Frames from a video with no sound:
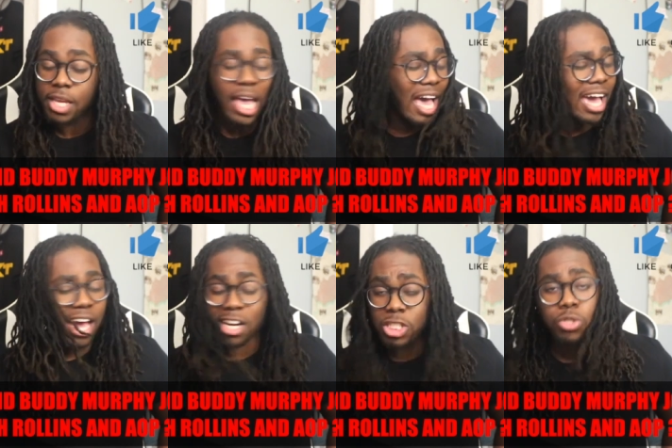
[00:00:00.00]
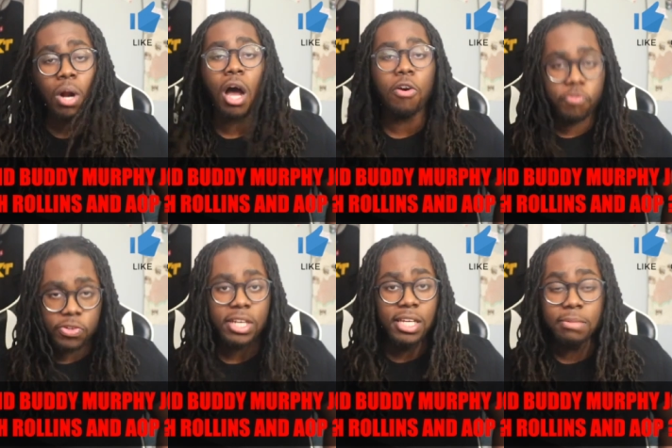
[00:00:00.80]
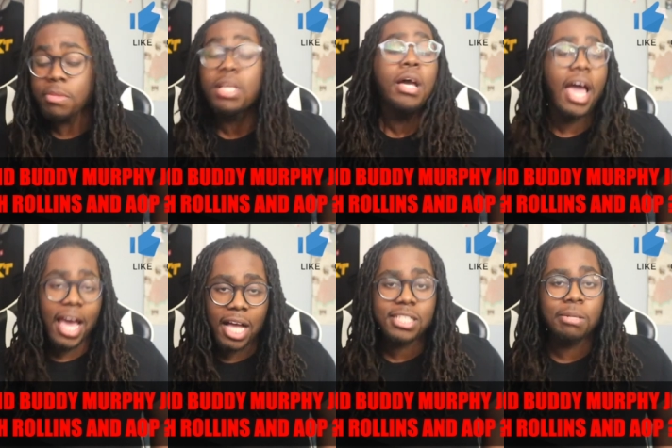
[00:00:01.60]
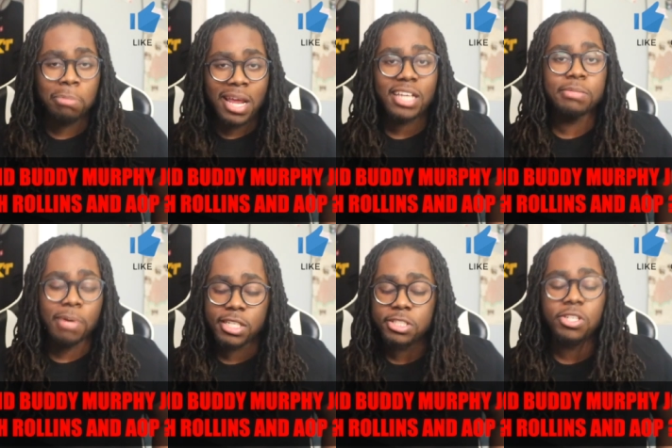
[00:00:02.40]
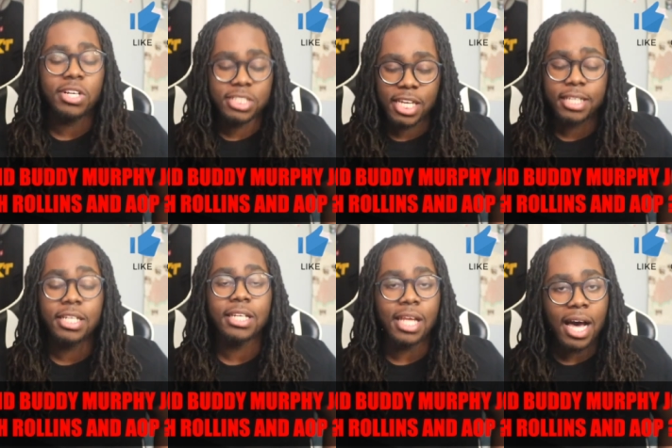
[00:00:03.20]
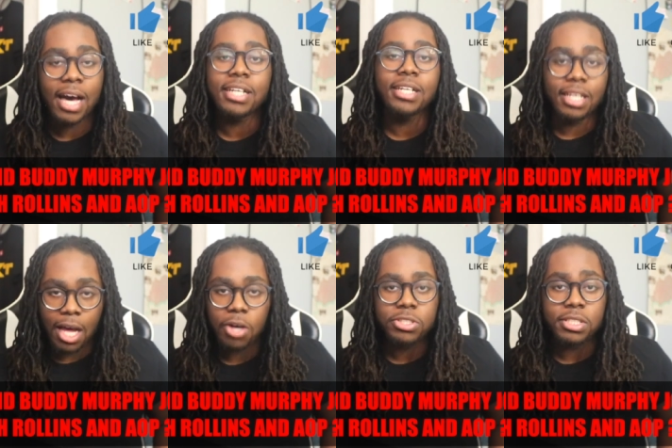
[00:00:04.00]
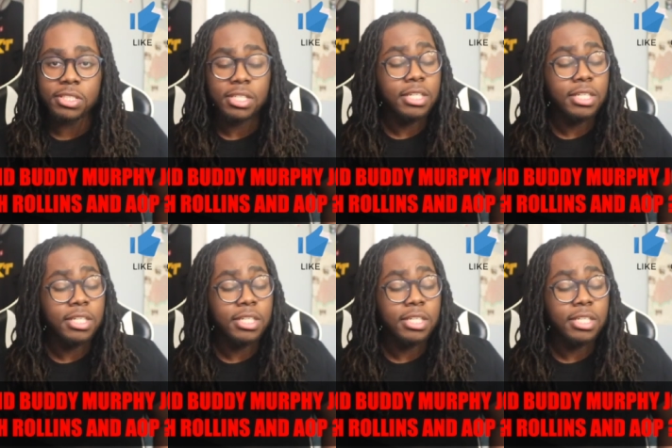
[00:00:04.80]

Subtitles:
I got a strong feeling Aleister Black is about to start taking a lot of losses.